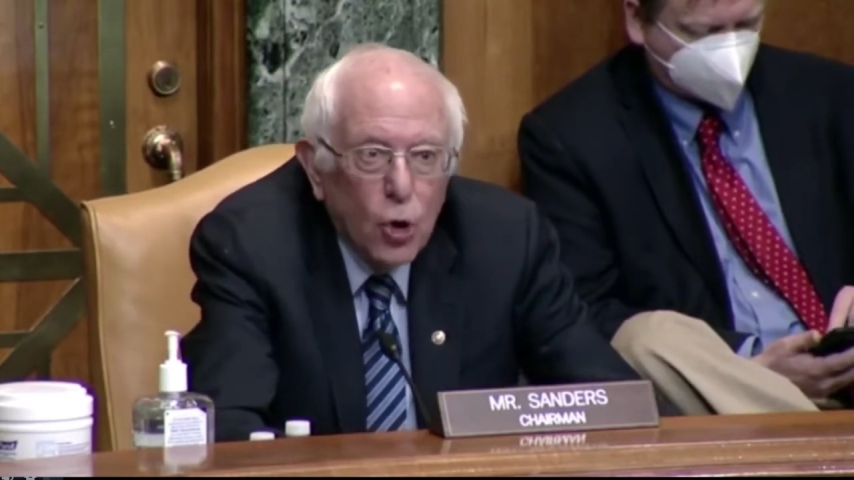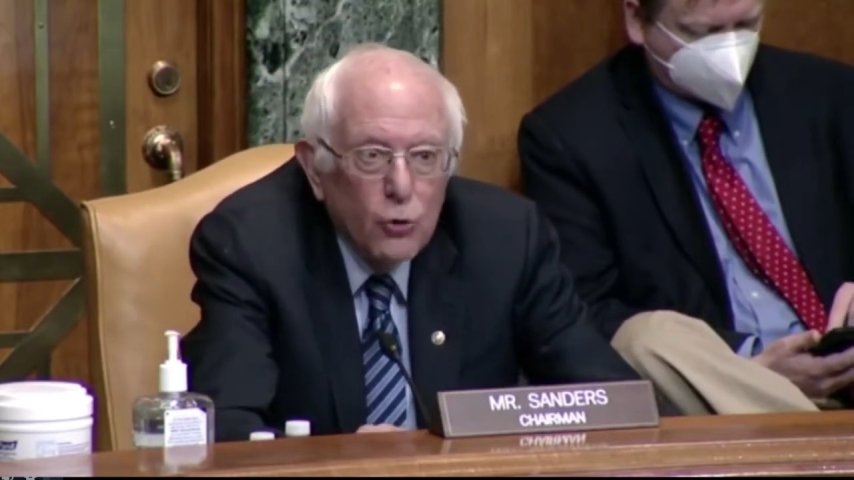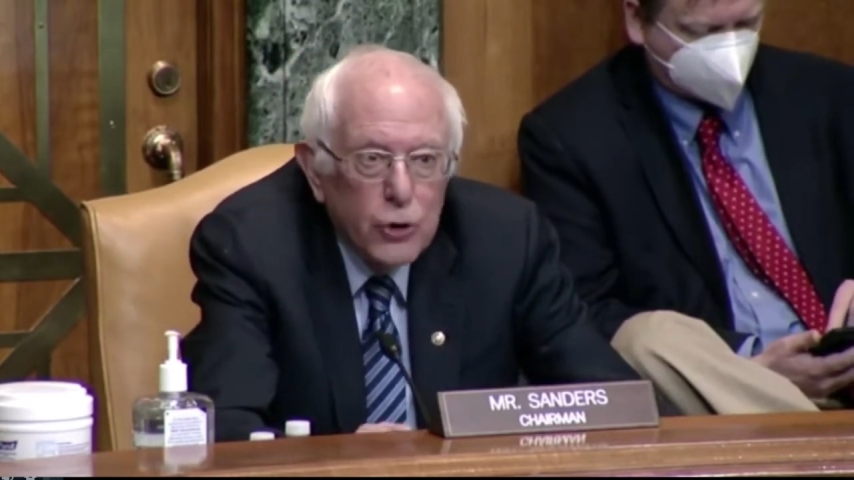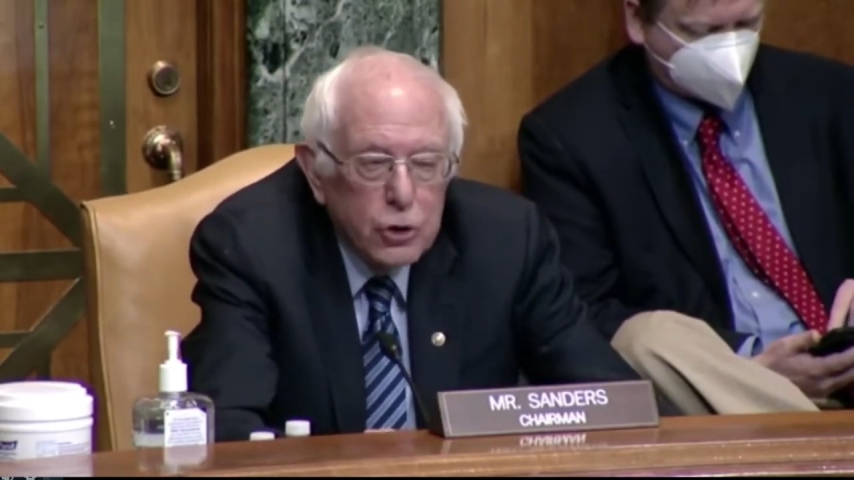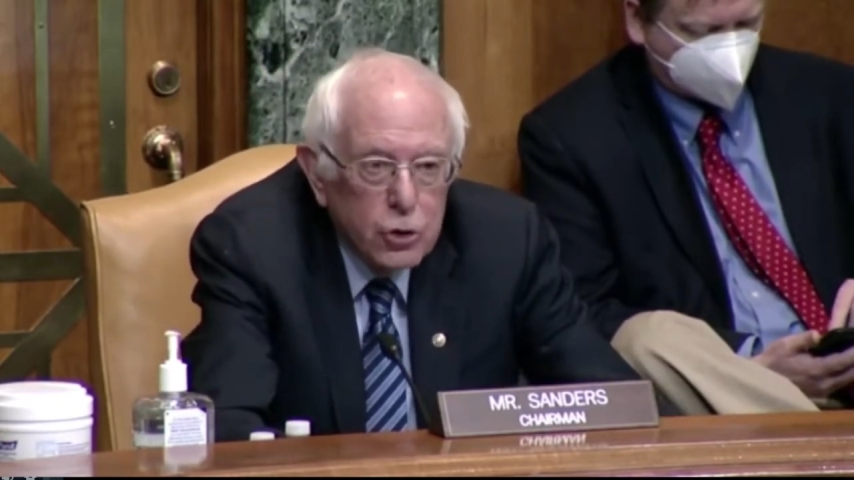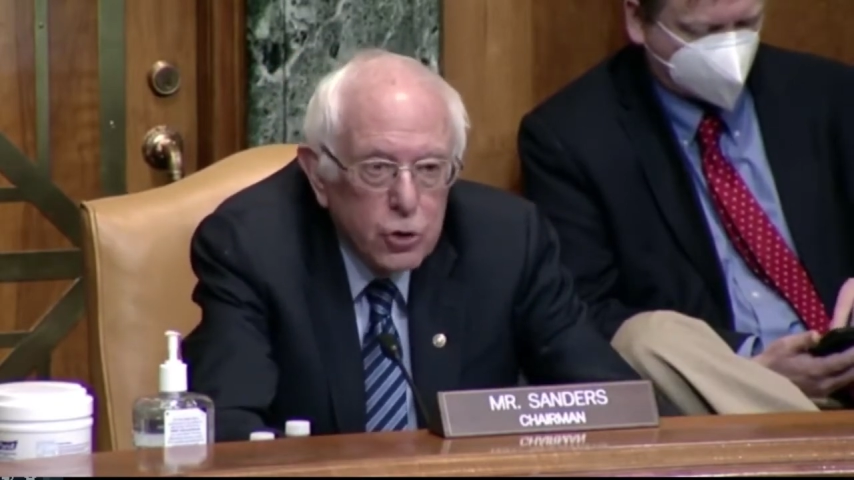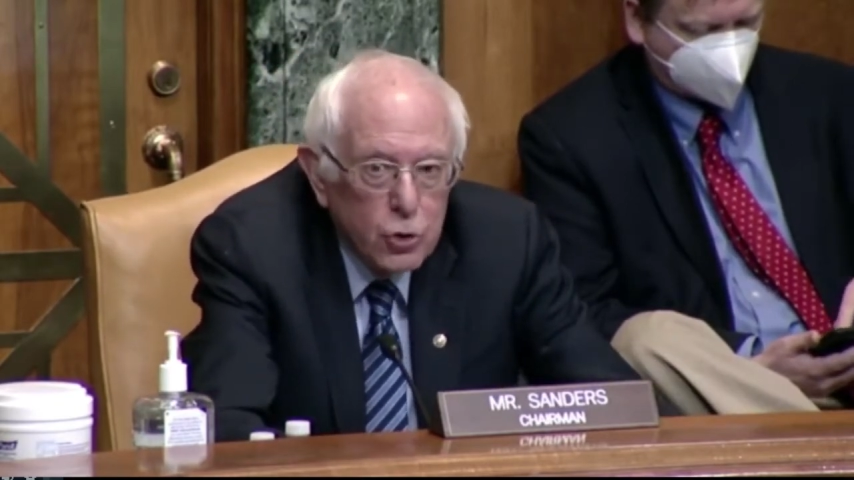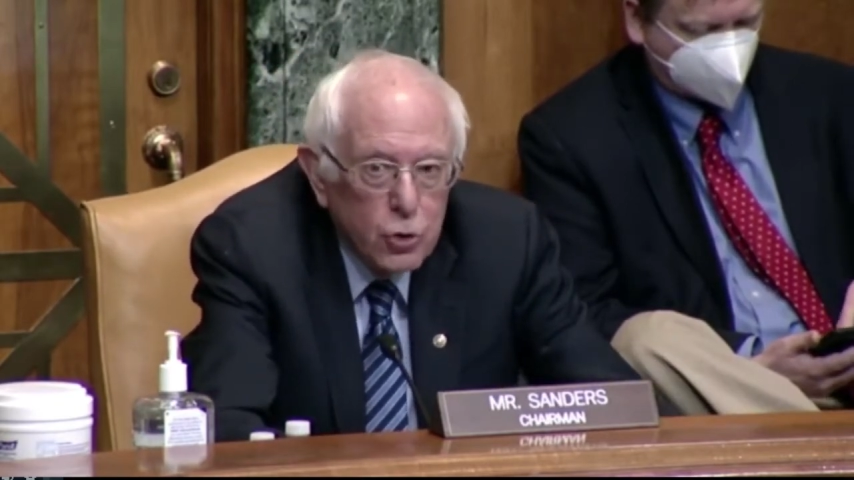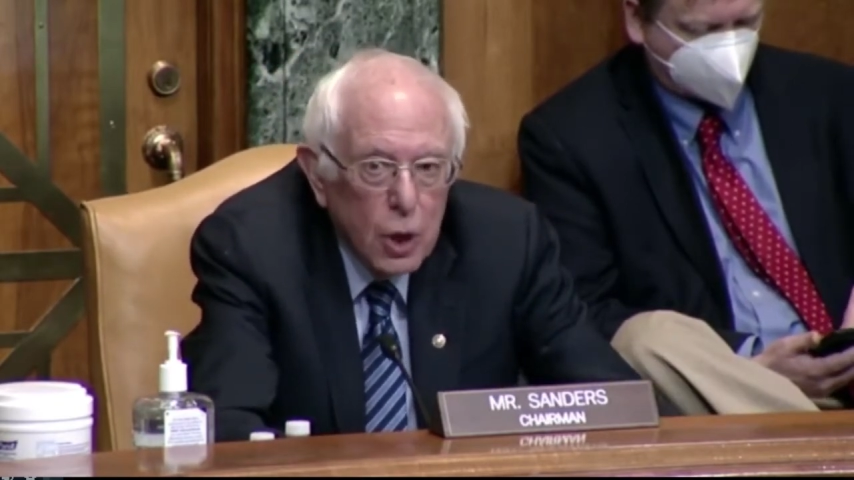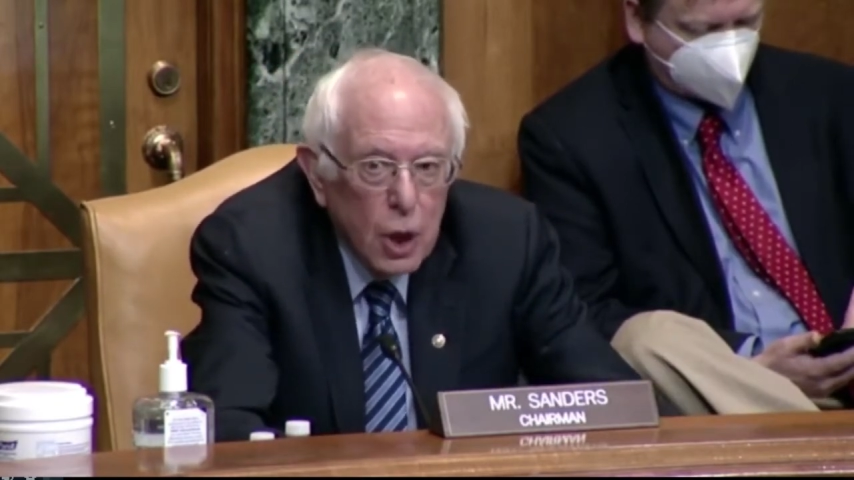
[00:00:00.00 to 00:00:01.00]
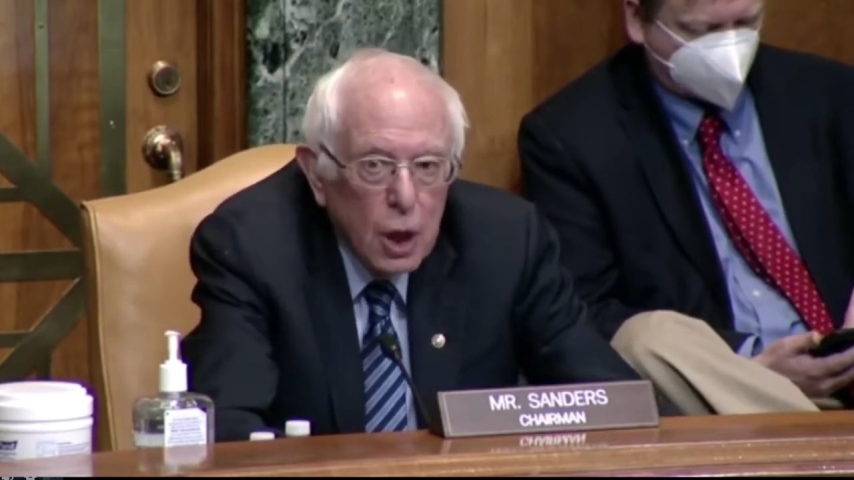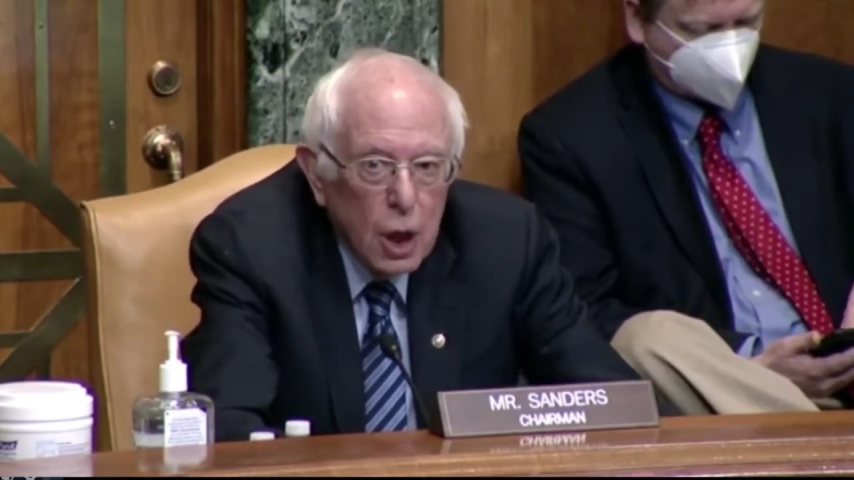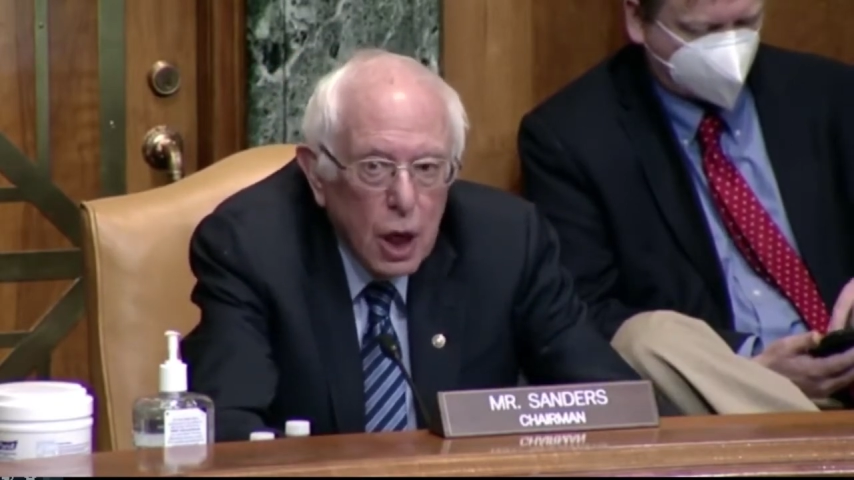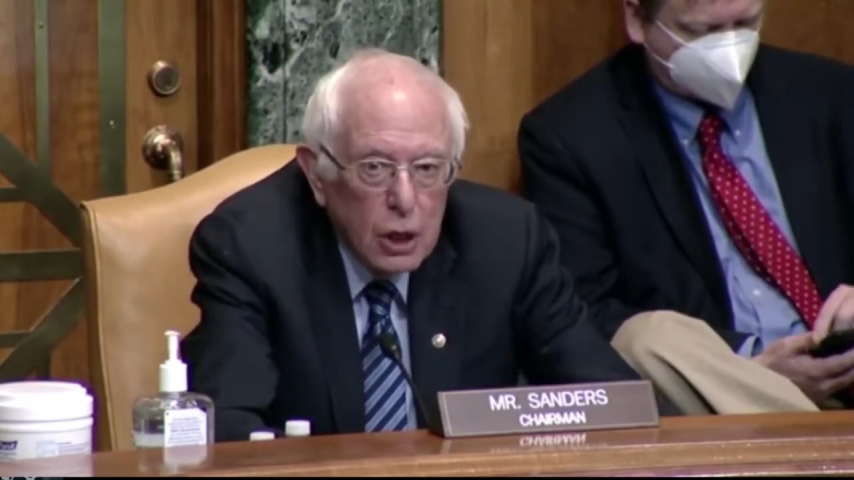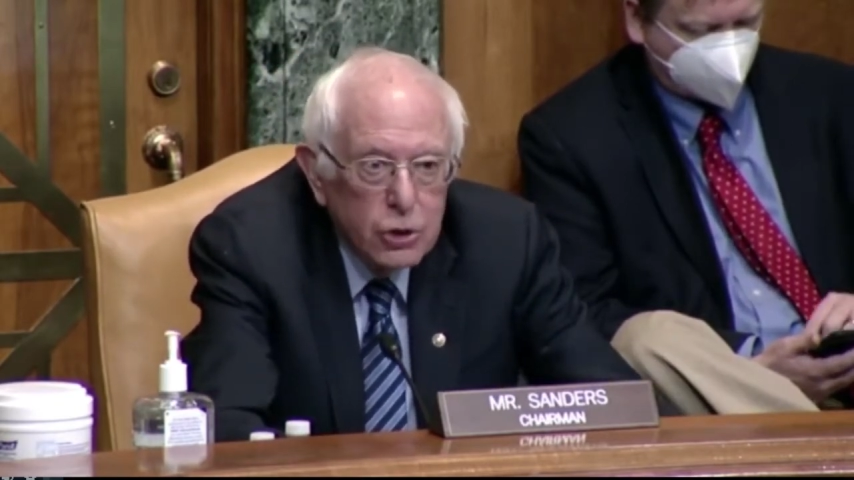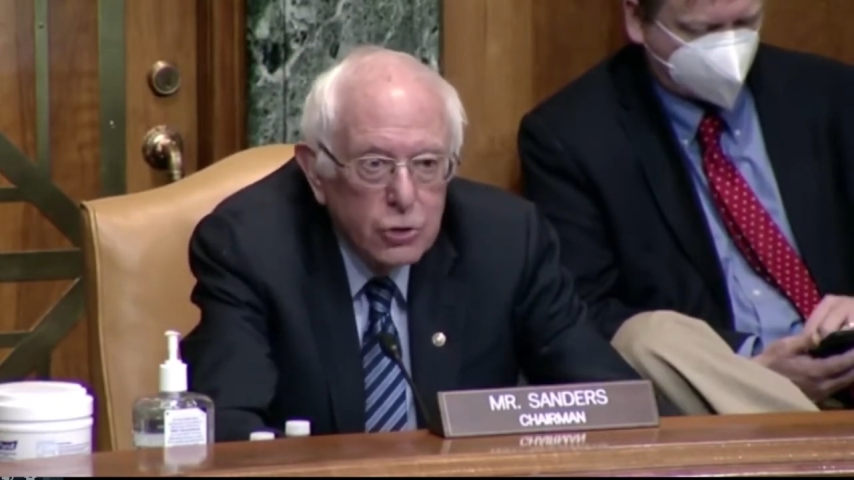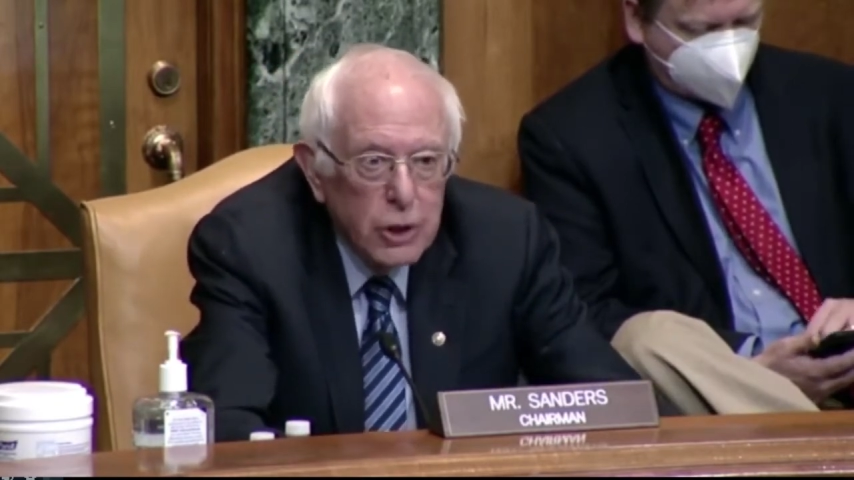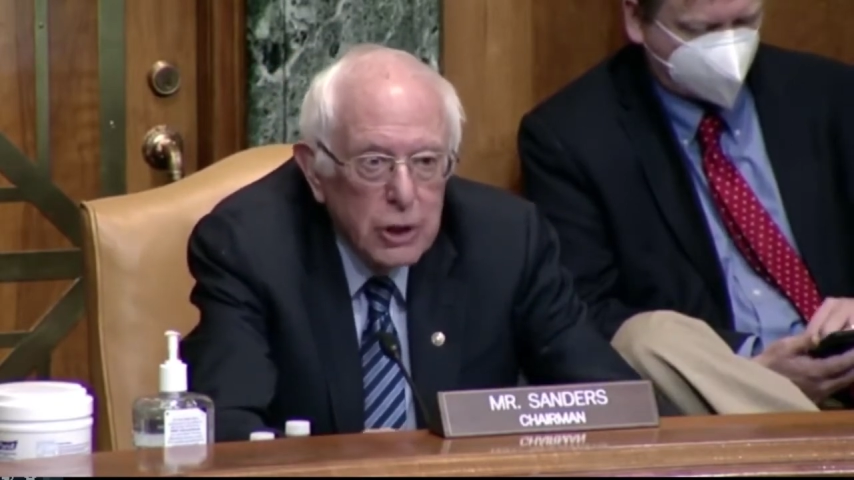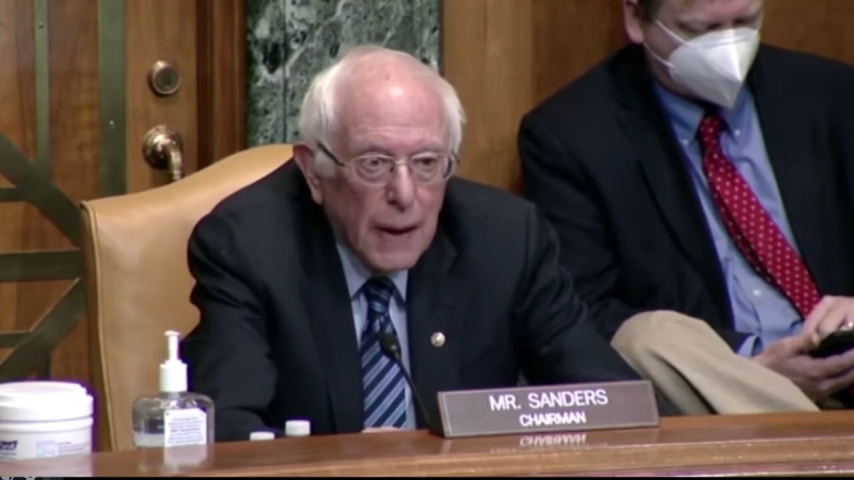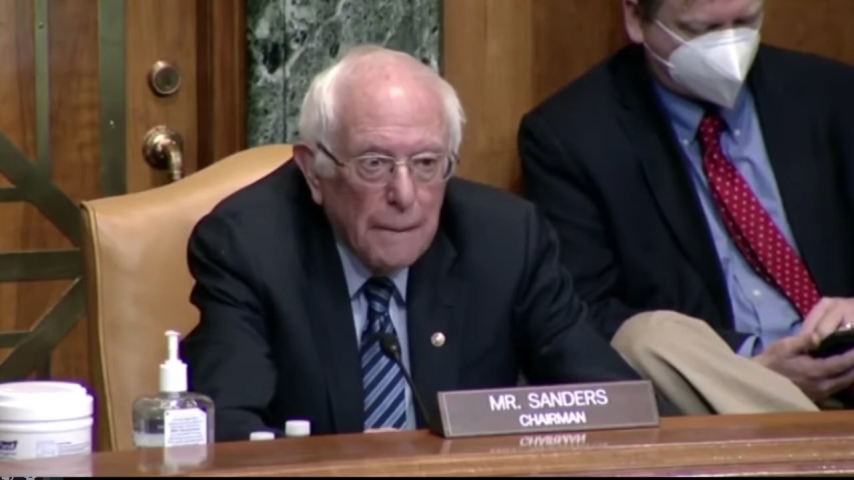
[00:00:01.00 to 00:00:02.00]
over
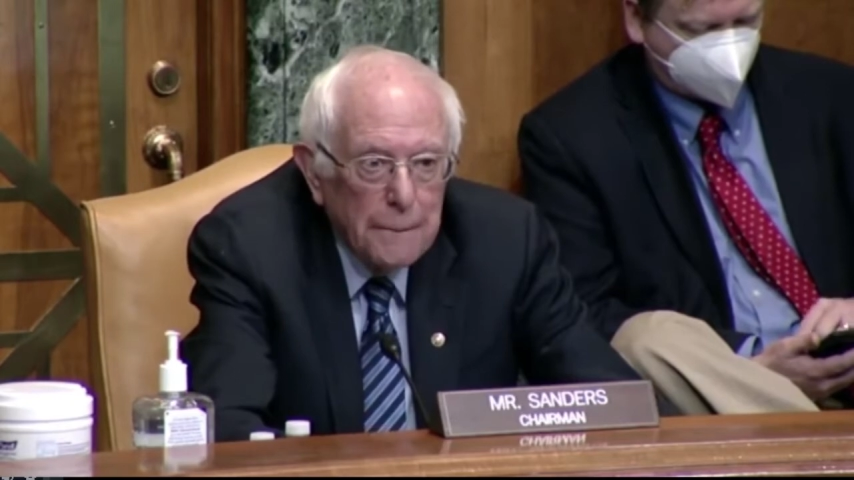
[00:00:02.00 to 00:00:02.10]
$200